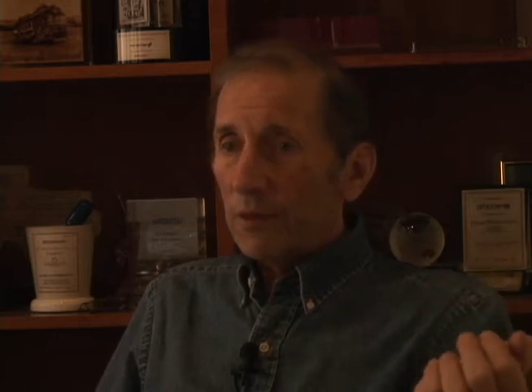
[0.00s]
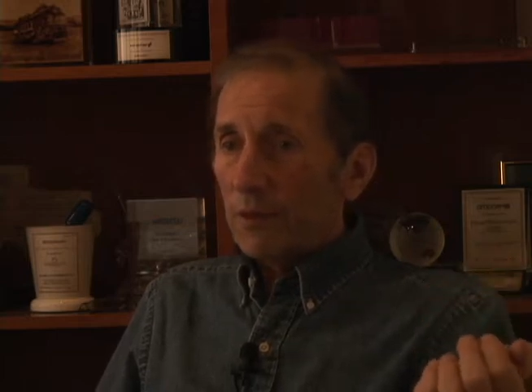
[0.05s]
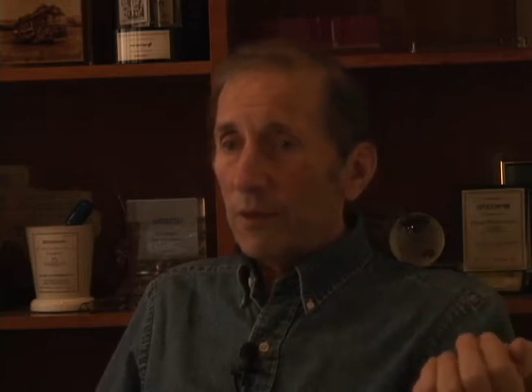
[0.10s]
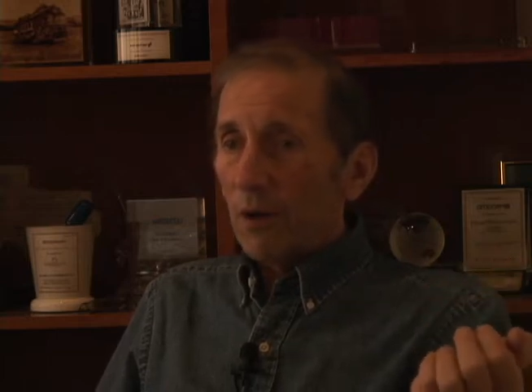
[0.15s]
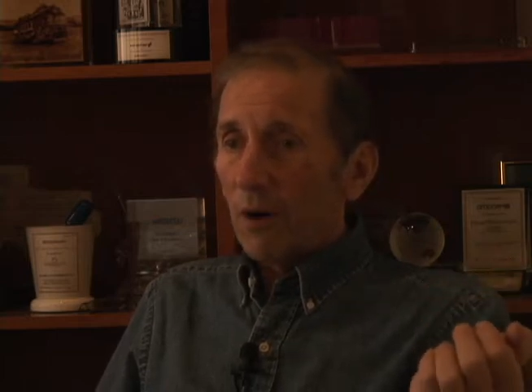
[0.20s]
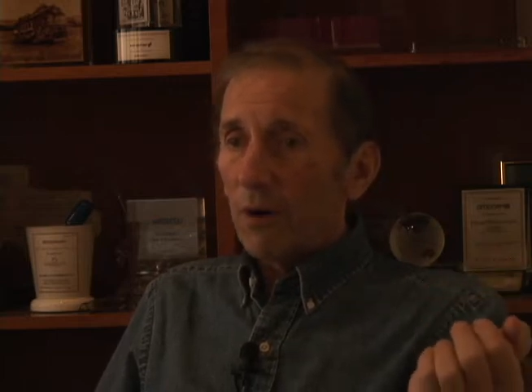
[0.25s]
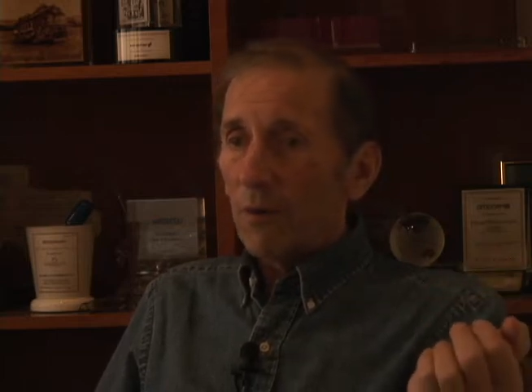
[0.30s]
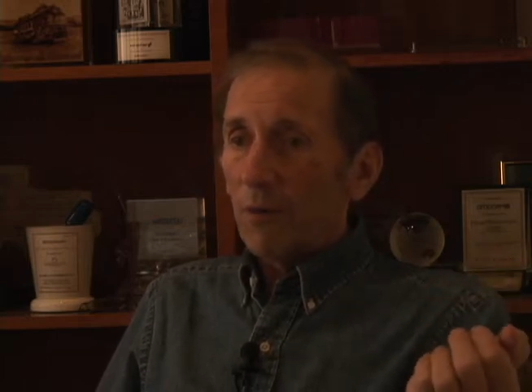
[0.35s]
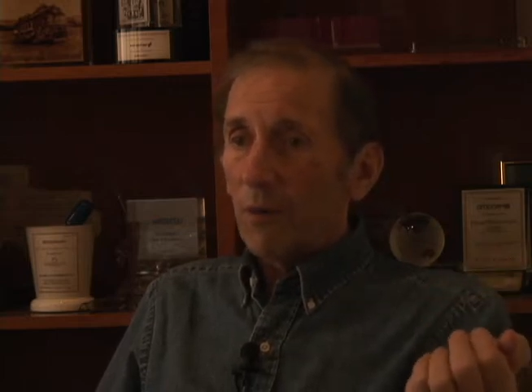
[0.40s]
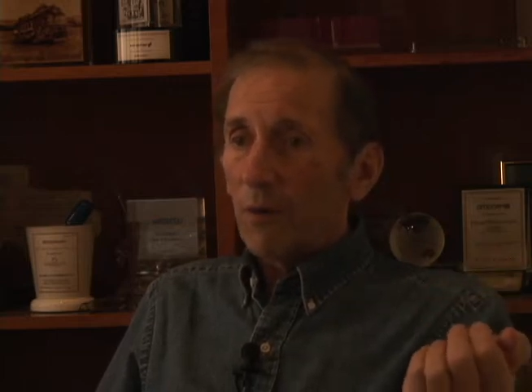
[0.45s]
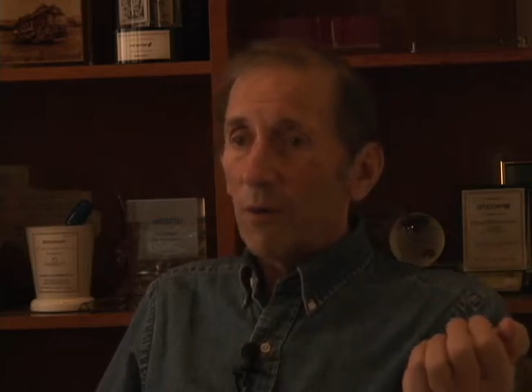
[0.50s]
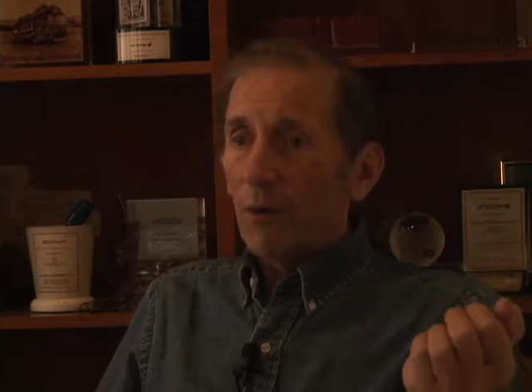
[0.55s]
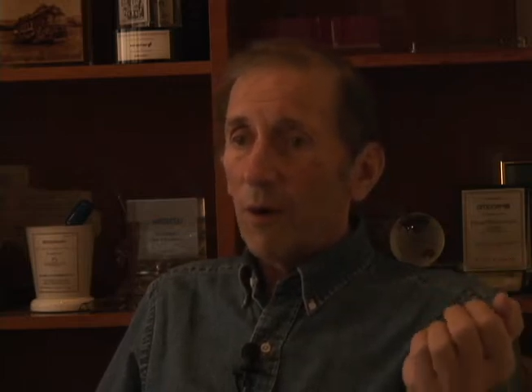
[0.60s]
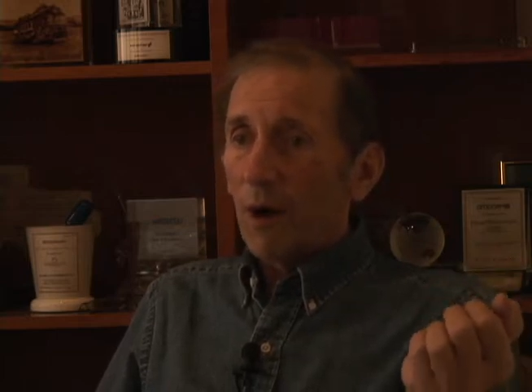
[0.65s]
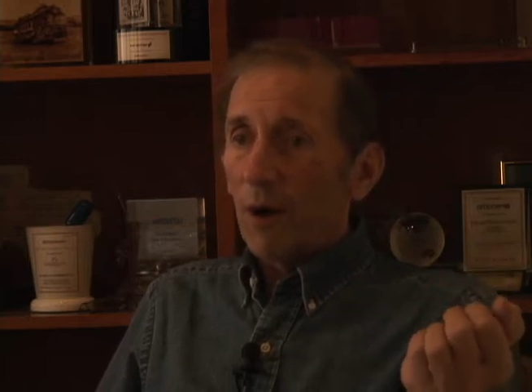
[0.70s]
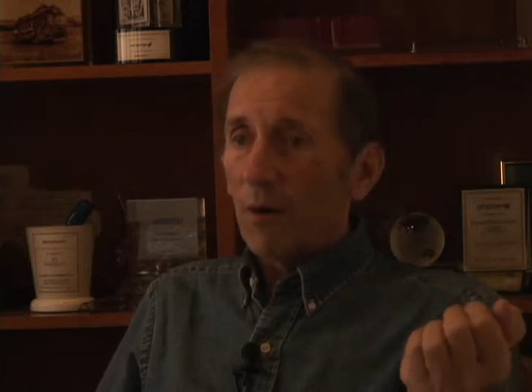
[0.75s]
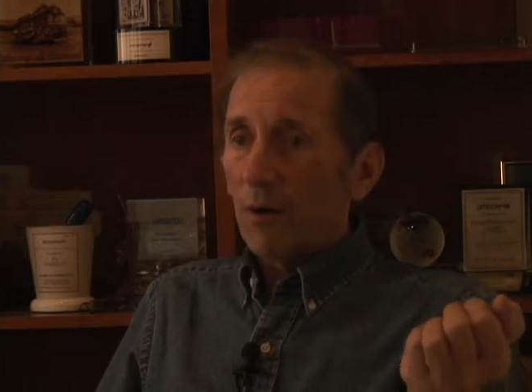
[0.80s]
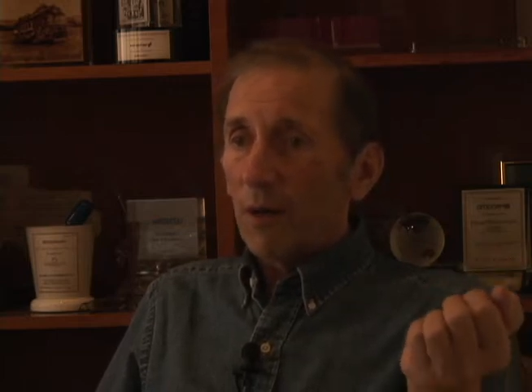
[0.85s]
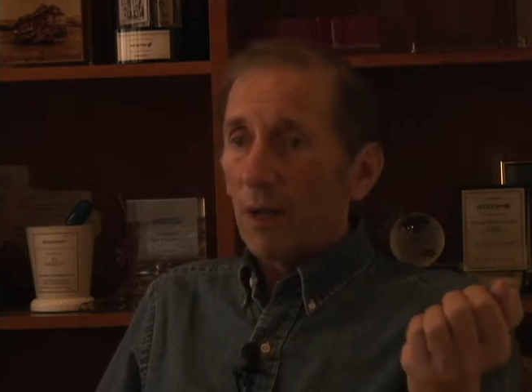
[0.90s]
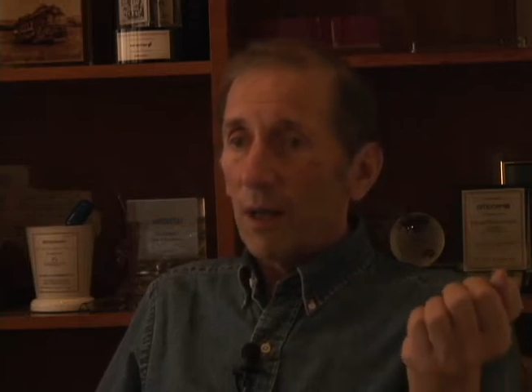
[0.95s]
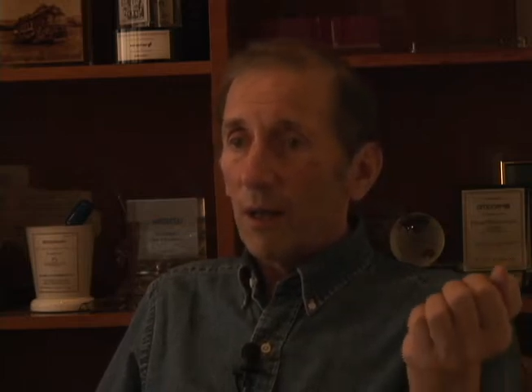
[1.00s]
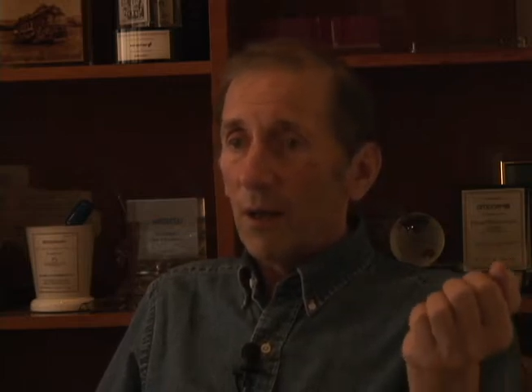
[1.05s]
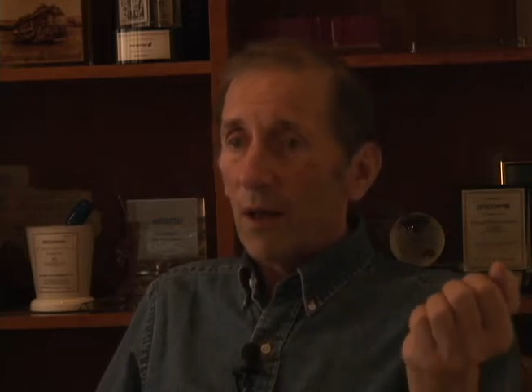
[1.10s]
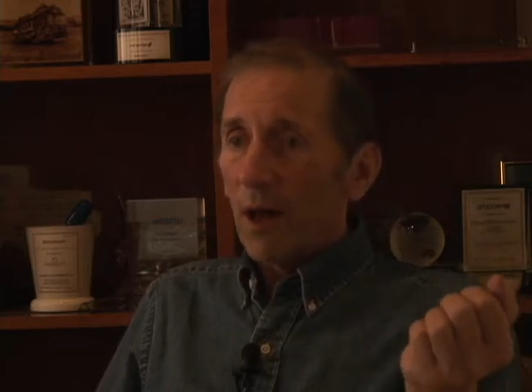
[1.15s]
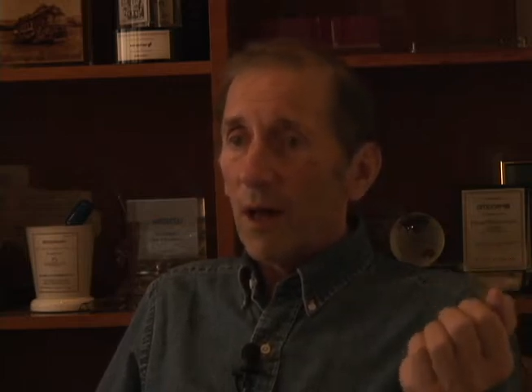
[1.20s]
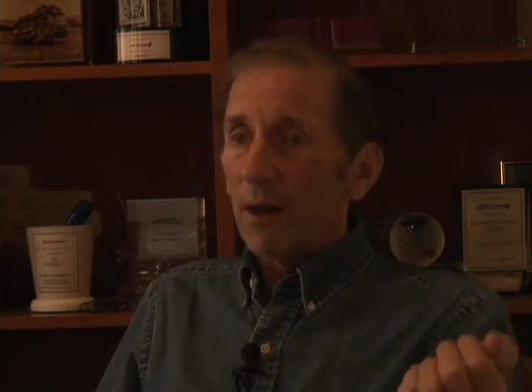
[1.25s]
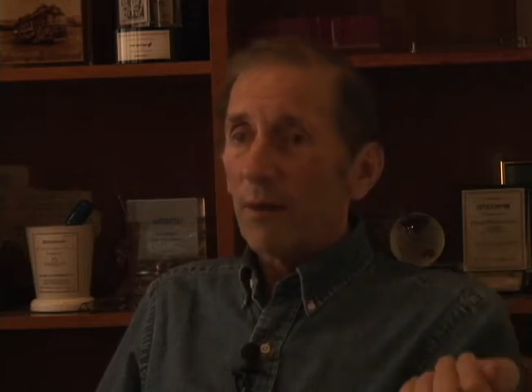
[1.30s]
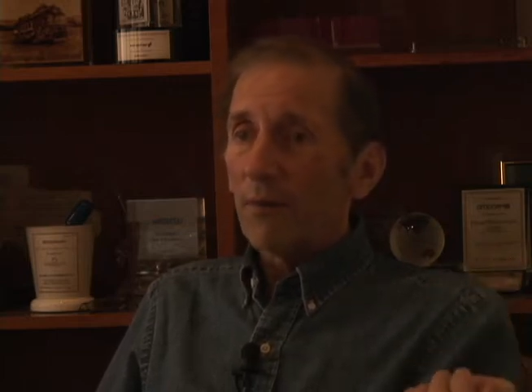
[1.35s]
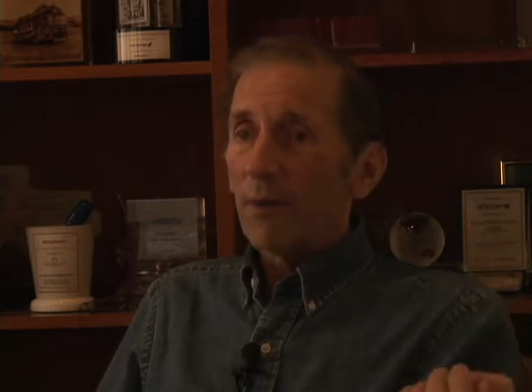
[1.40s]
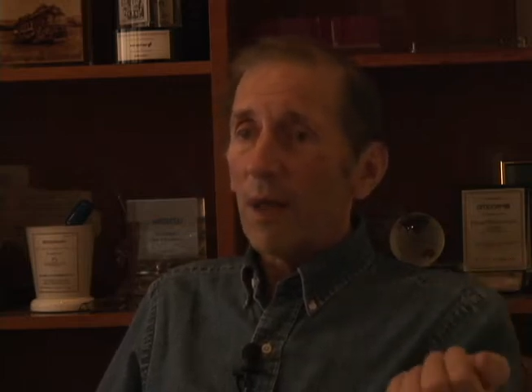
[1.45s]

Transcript: started requiring a lot of